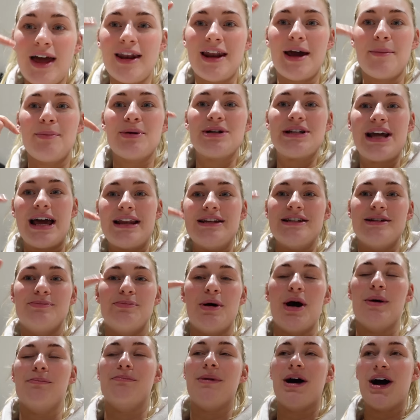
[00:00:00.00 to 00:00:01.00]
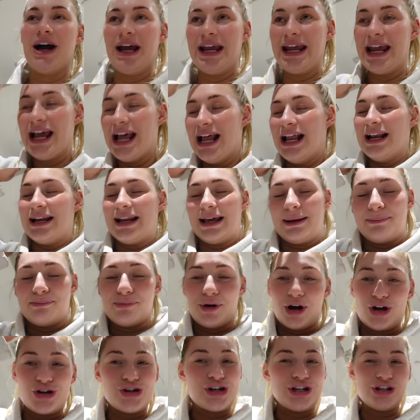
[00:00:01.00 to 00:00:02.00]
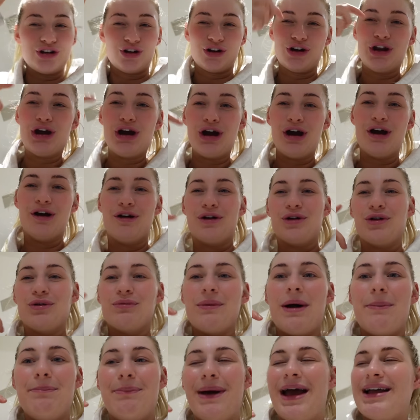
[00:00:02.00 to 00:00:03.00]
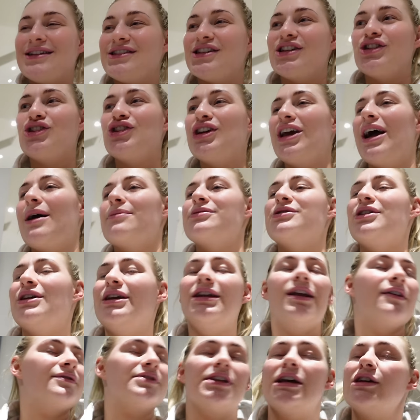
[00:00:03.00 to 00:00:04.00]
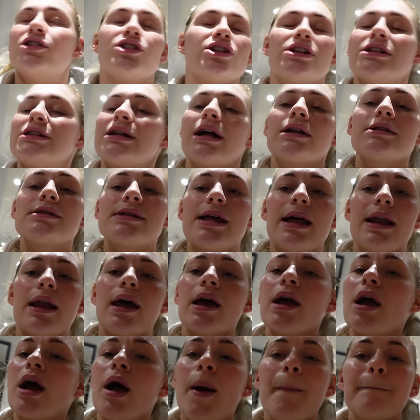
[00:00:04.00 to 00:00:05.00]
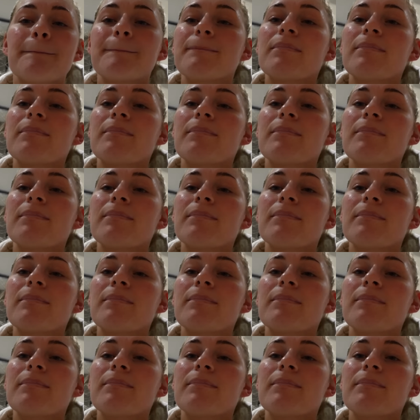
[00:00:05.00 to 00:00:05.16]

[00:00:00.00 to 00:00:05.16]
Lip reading: I pretend to put my, like, brushes on her and all my bits, and she absolutely loves it. She stands there like,